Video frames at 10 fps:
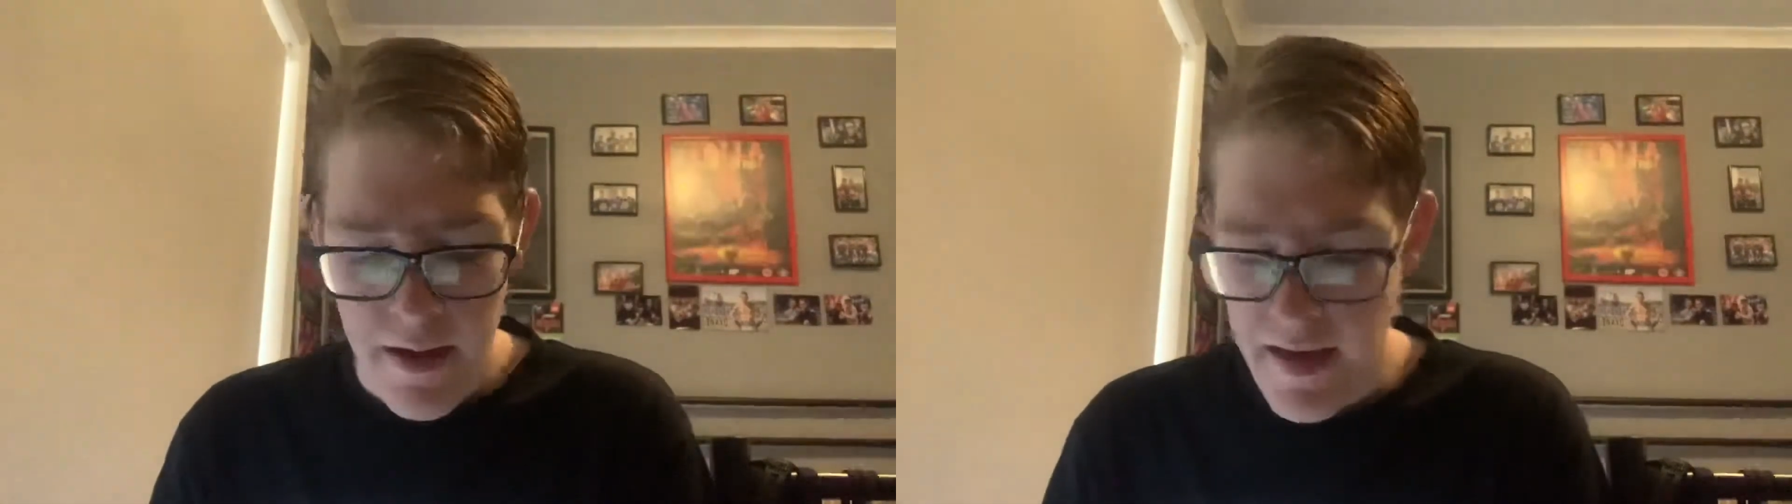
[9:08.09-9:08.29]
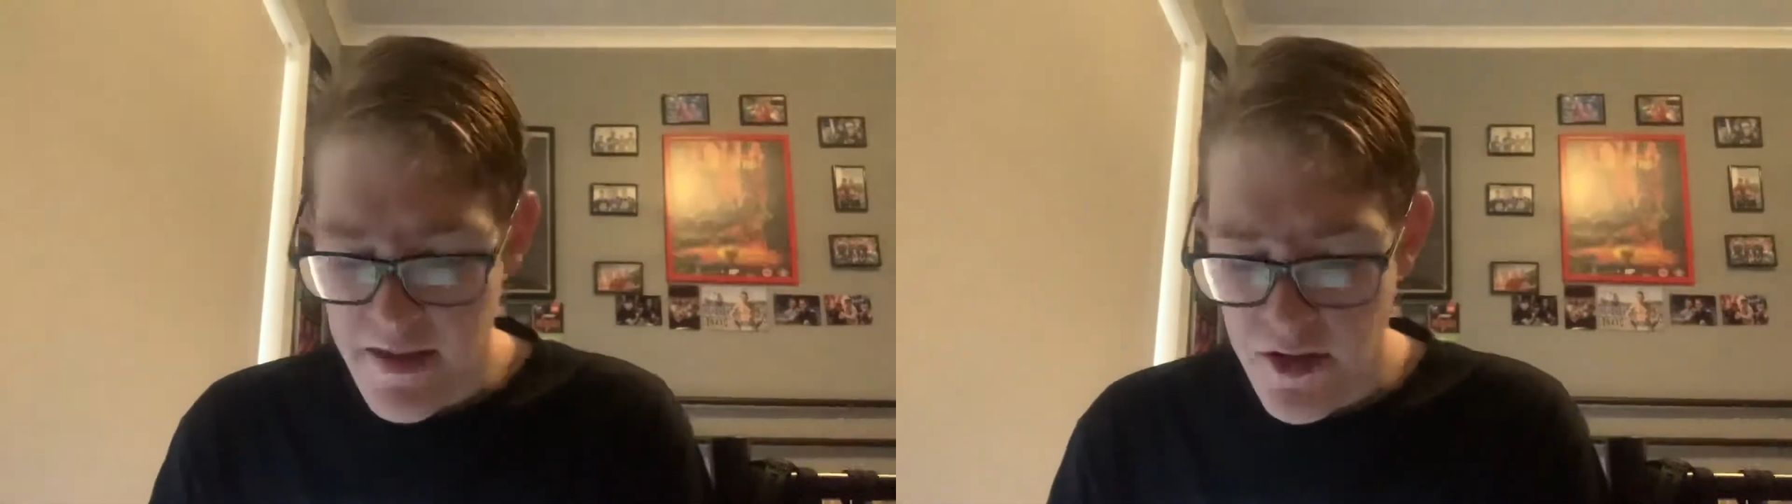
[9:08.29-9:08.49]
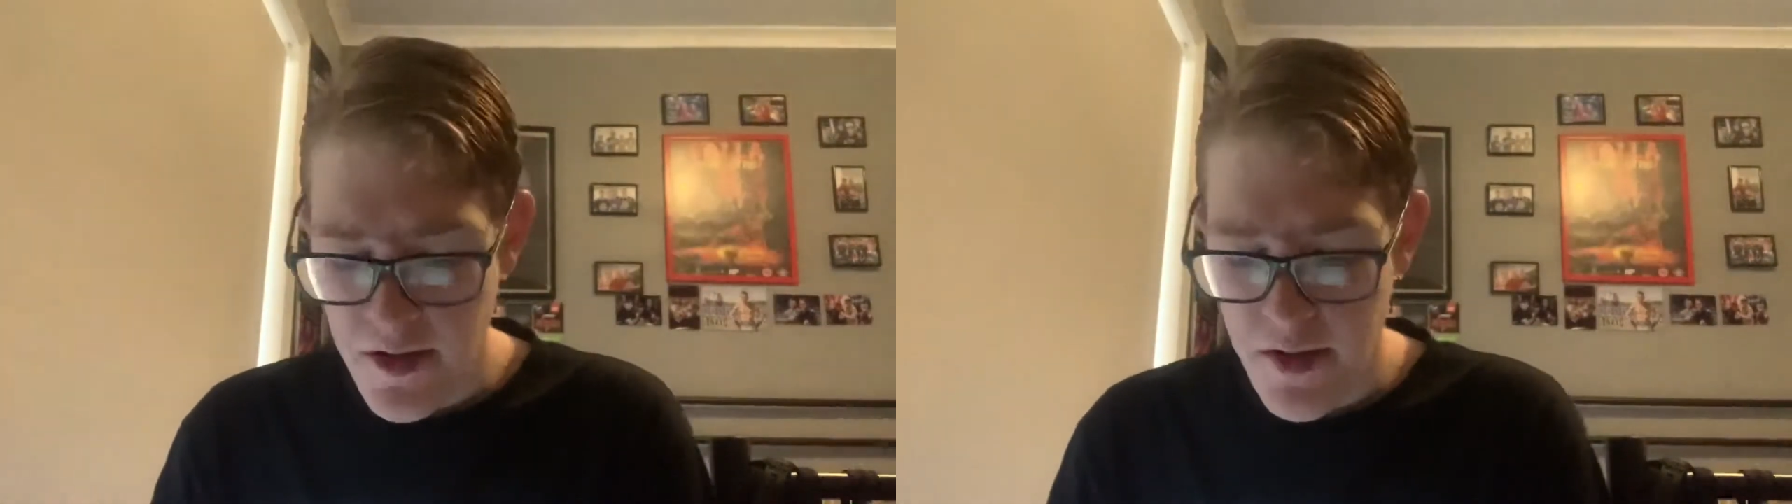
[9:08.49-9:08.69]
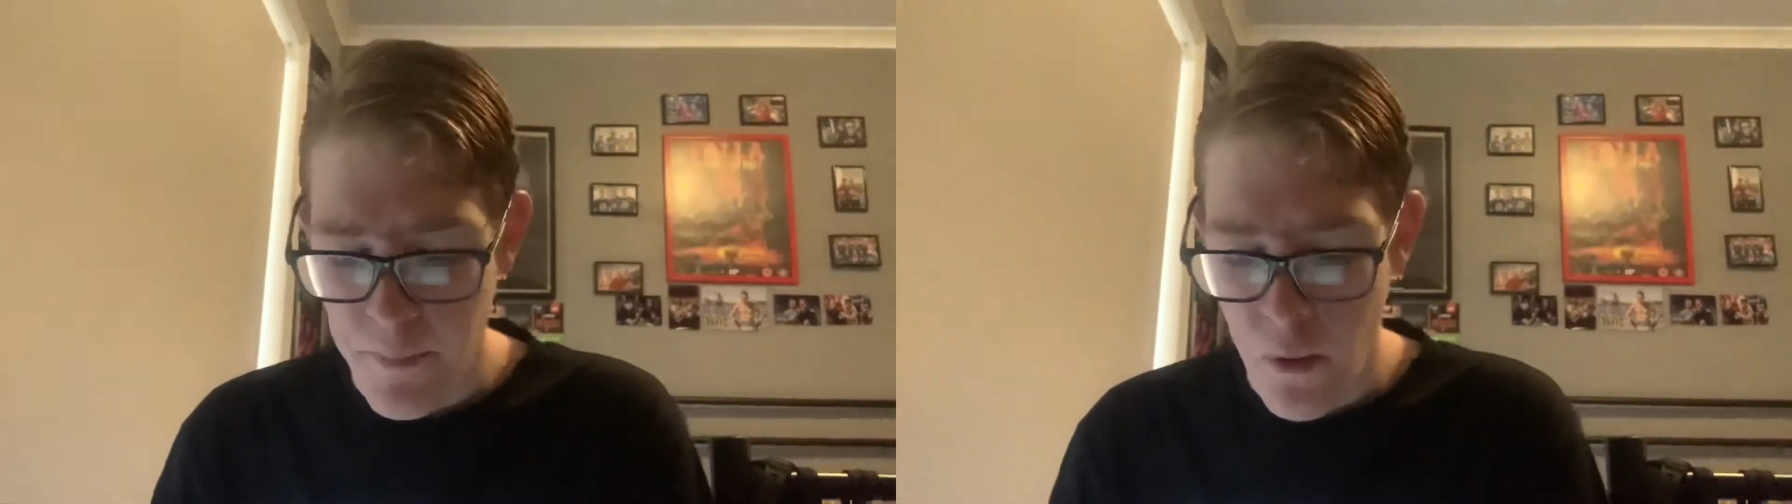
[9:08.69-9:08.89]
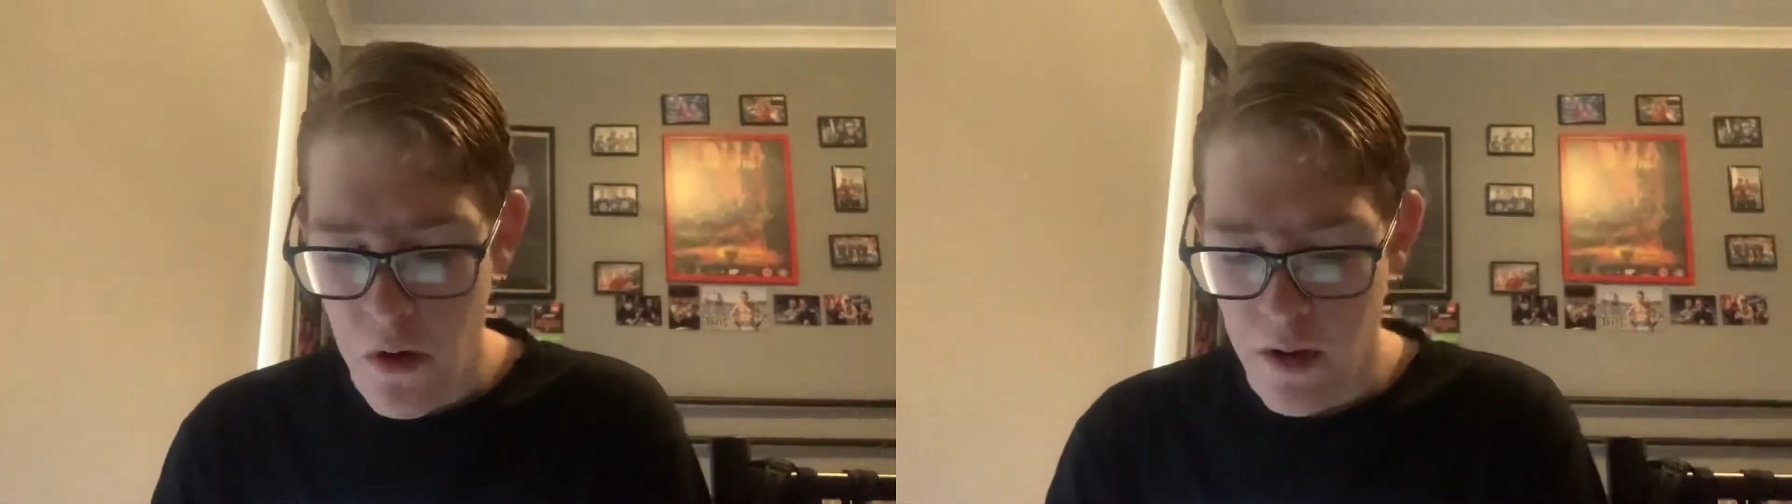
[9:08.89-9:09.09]
He's just a
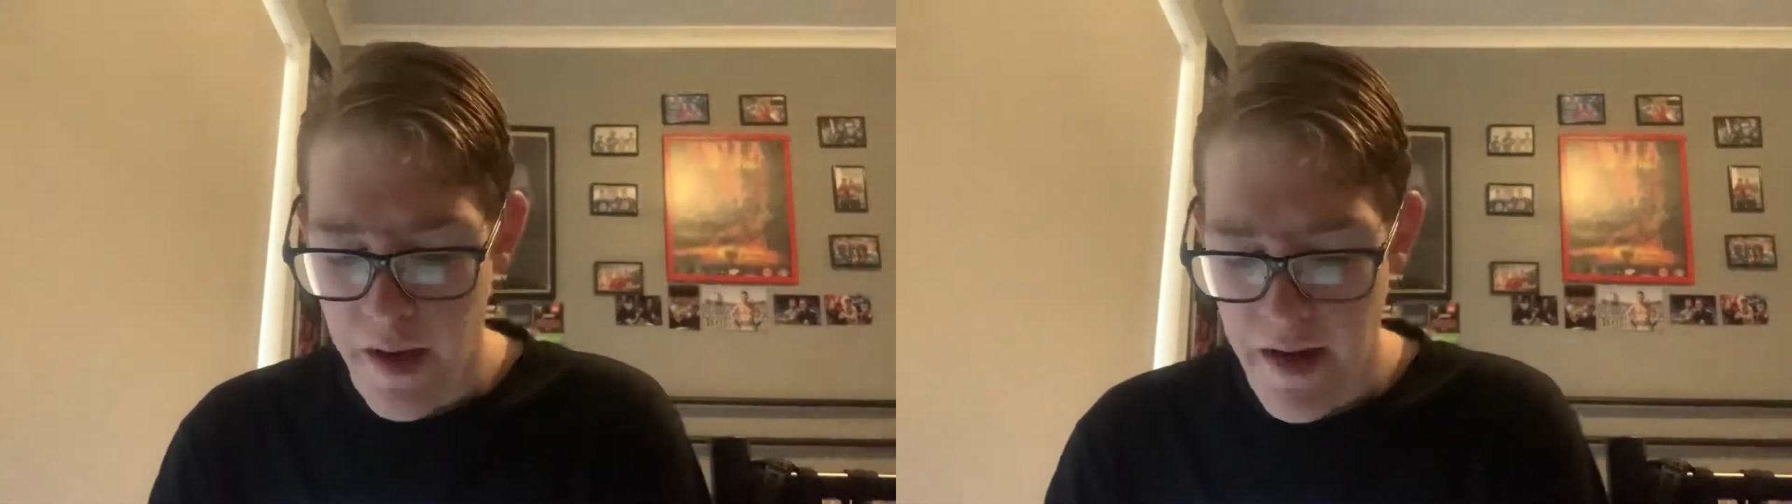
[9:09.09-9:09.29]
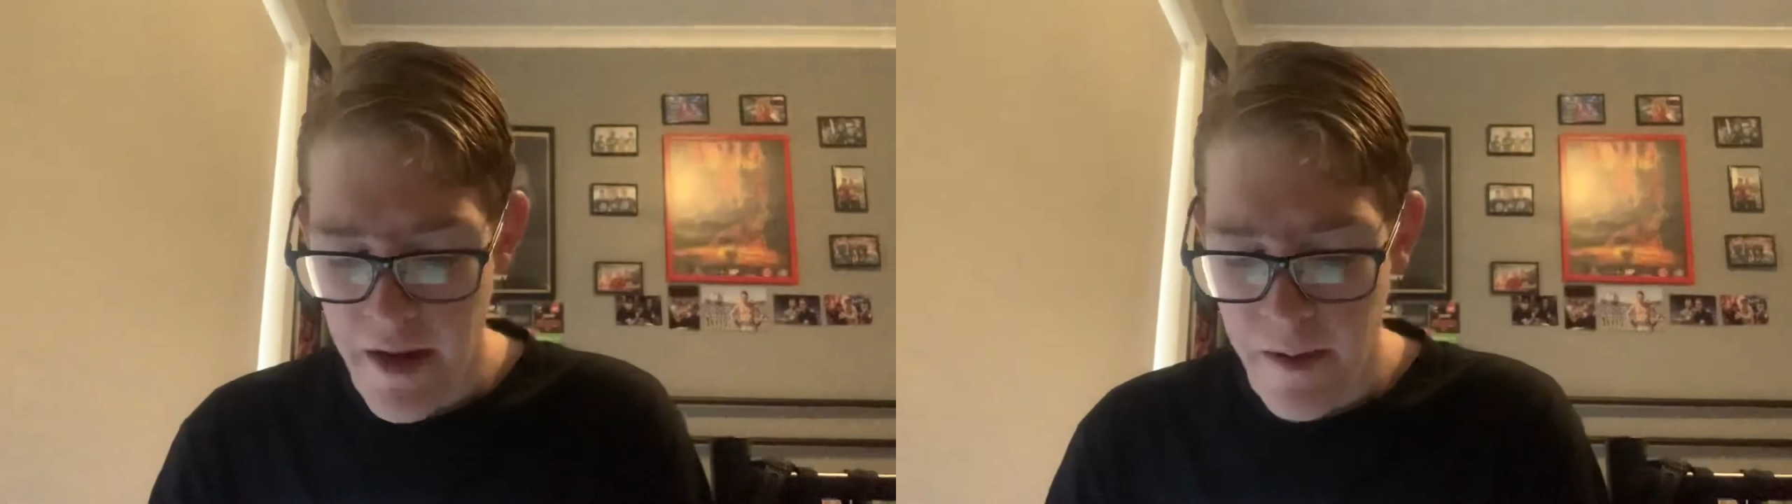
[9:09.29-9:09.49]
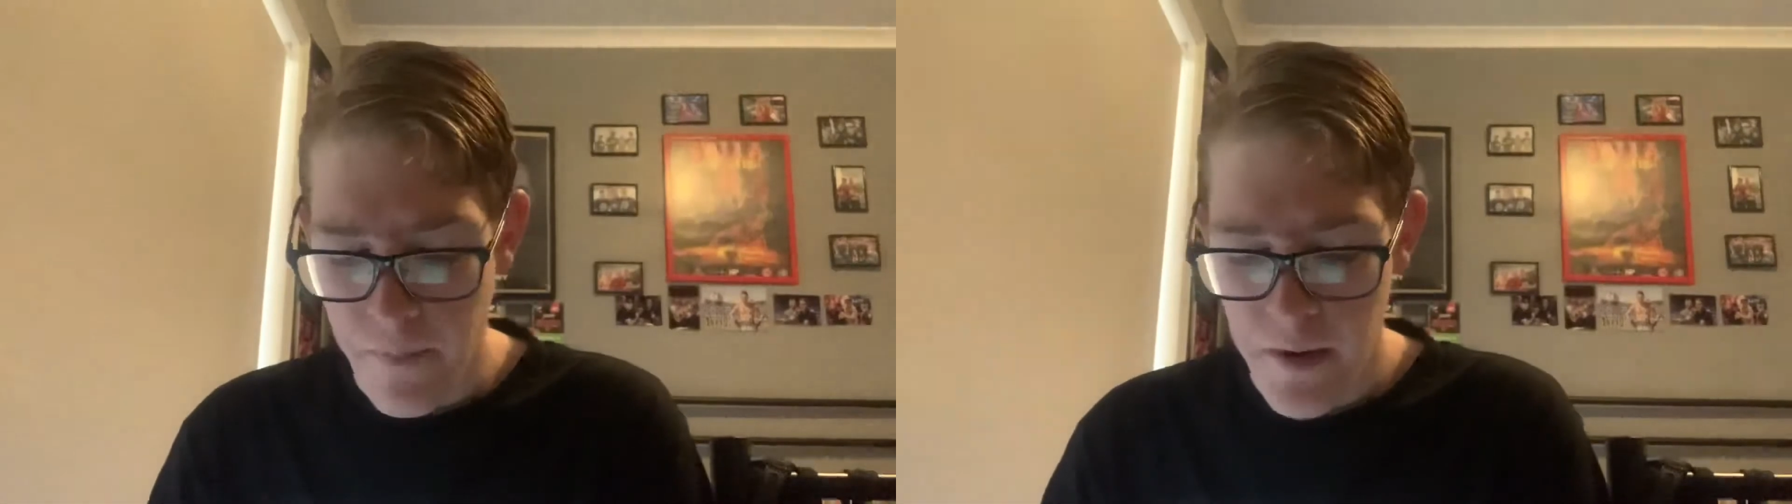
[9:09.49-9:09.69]
born leader.